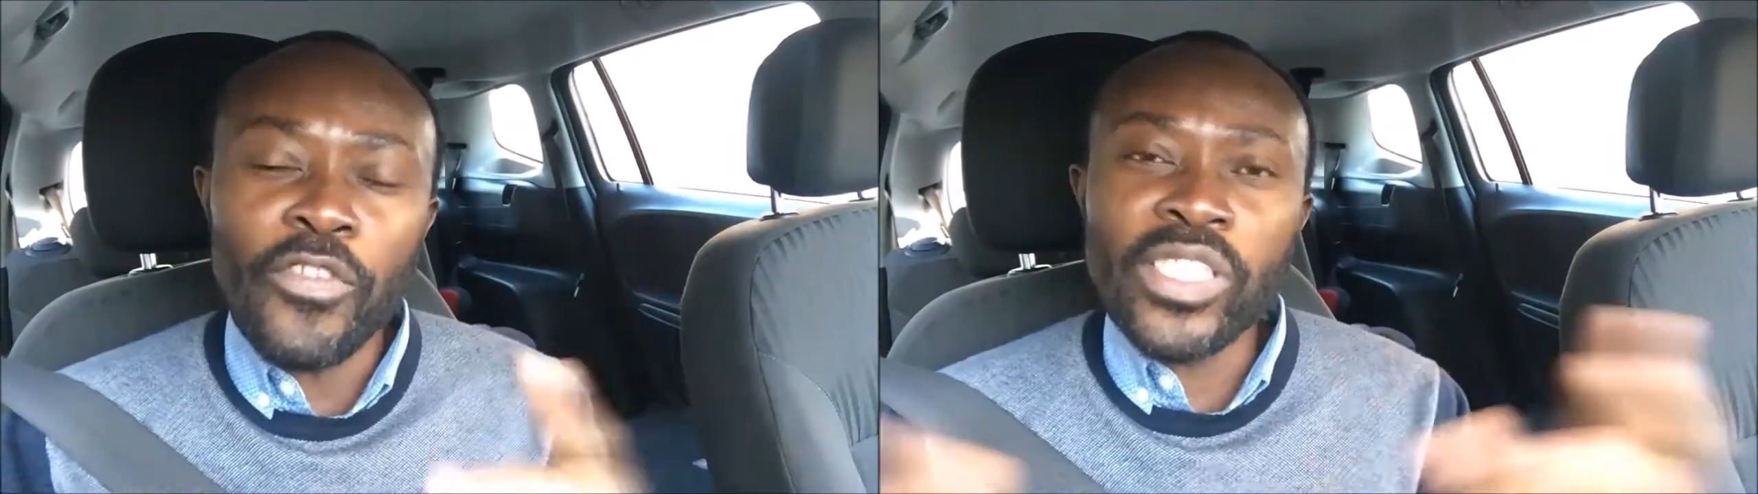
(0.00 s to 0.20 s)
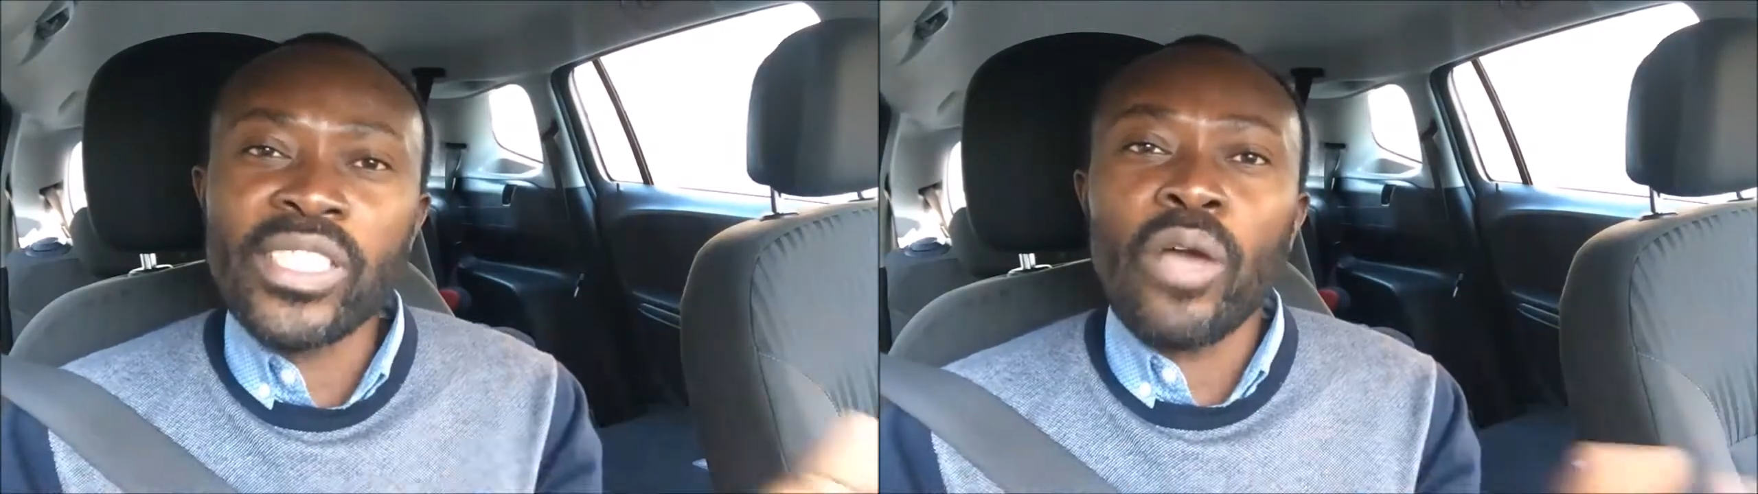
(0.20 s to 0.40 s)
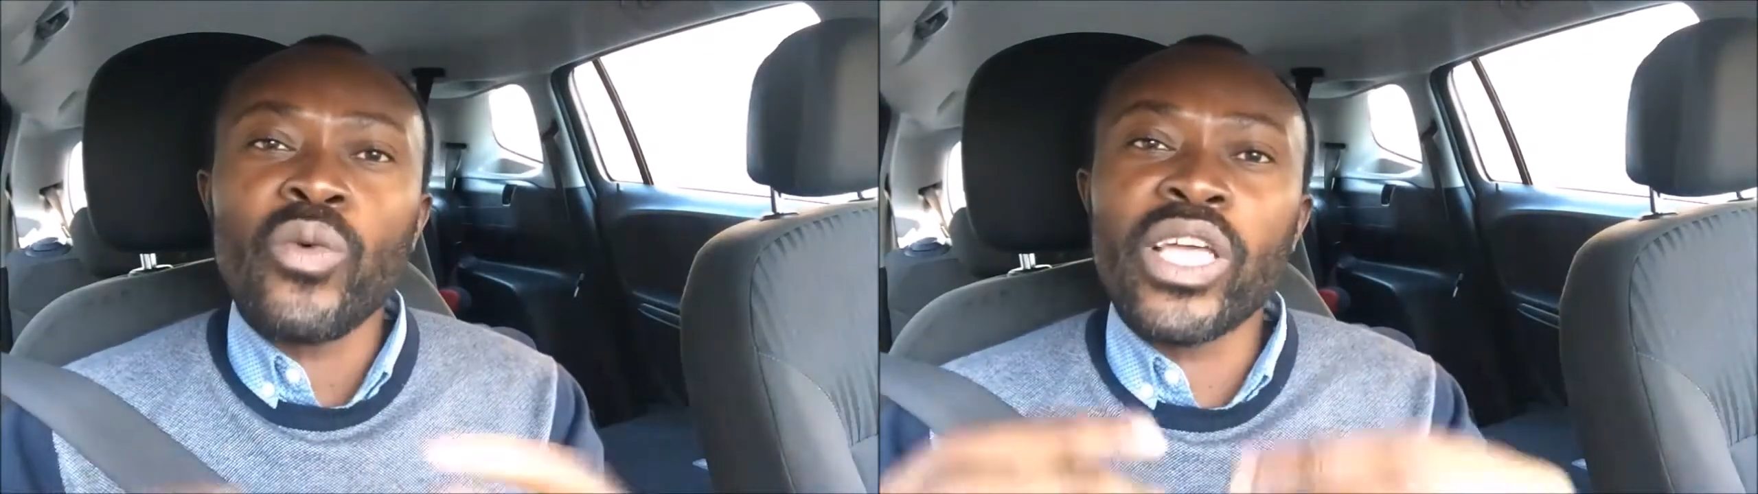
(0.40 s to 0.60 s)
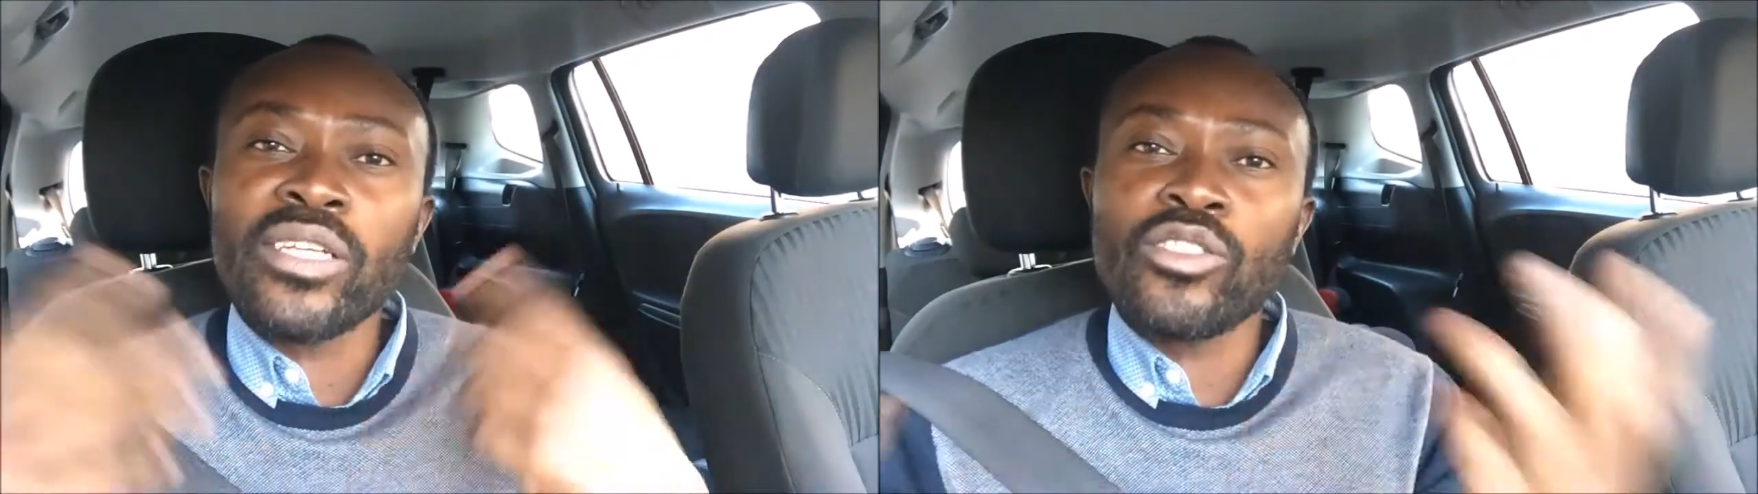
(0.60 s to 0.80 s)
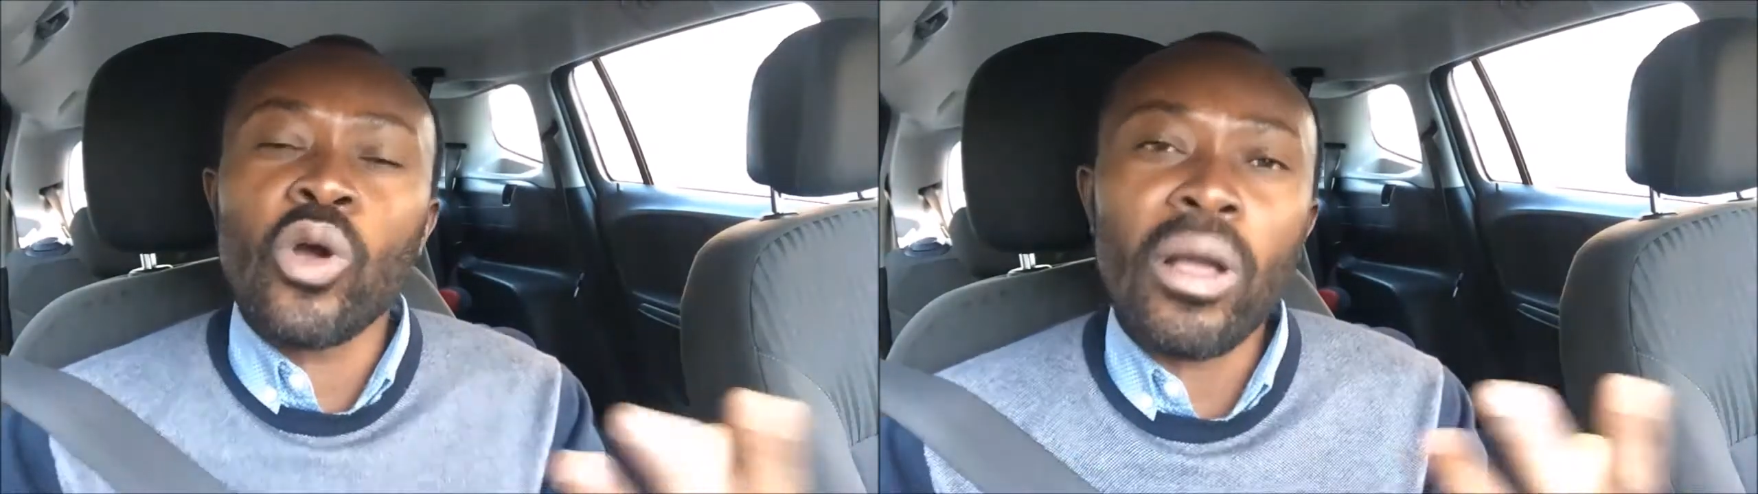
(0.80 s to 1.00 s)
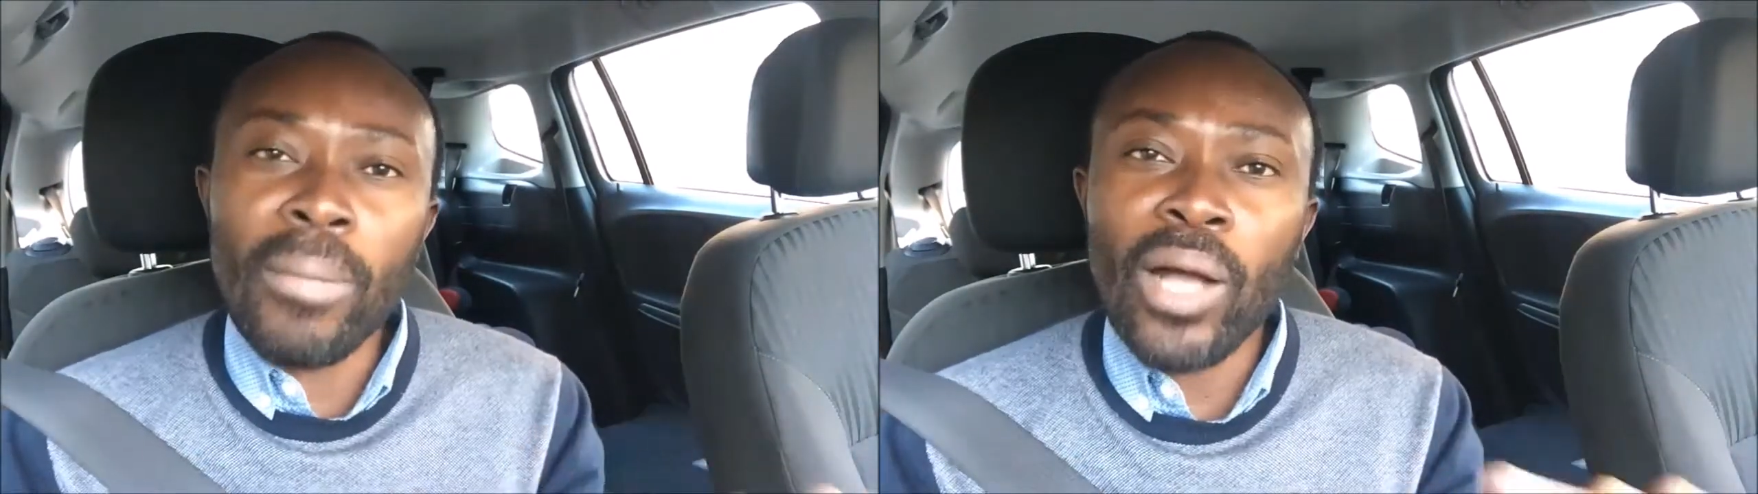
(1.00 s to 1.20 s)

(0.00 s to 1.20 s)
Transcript: difference that we can talk